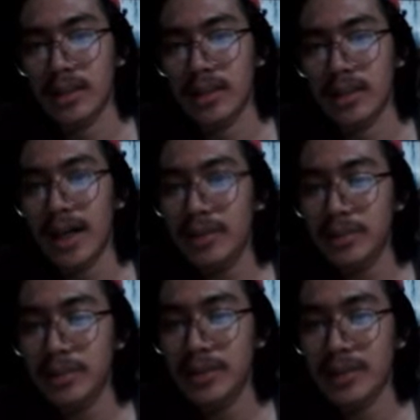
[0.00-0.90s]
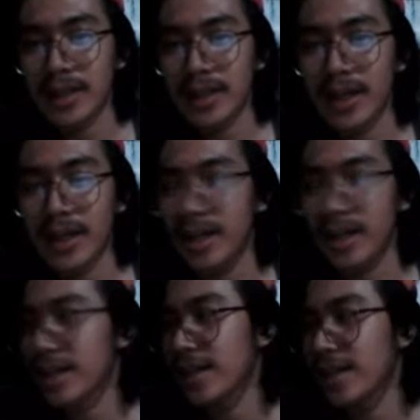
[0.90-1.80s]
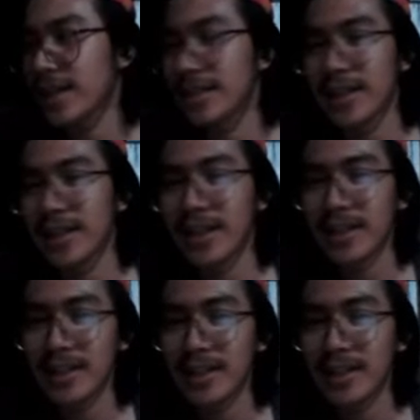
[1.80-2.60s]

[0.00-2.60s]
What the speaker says: the output, the clock